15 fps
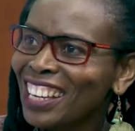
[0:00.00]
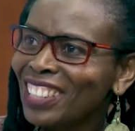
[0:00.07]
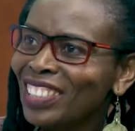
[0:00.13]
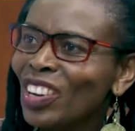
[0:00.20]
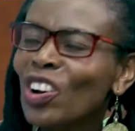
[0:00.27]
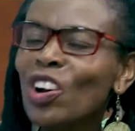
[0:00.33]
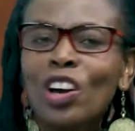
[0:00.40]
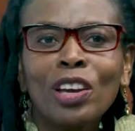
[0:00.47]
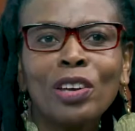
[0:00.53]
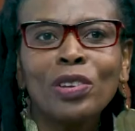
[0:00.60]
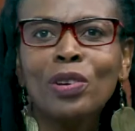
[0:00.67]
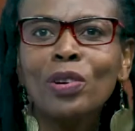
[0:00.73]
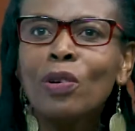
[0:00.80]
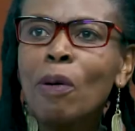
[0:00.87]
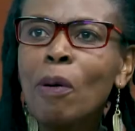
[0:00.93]
So
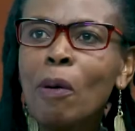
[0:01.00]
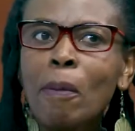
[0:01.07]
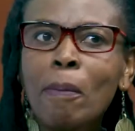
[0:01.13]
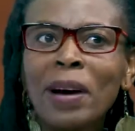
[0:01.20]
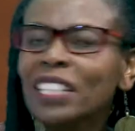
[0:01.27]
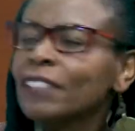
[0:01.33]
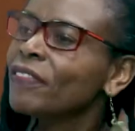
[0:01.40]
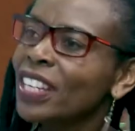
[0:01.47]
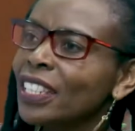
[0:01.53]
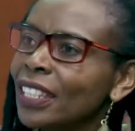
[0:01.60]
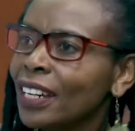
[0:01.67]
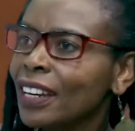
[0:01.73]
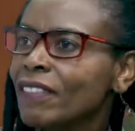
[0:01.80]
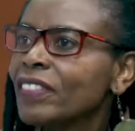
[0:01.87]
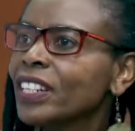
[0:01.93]
you must first
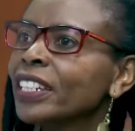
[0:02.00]
have a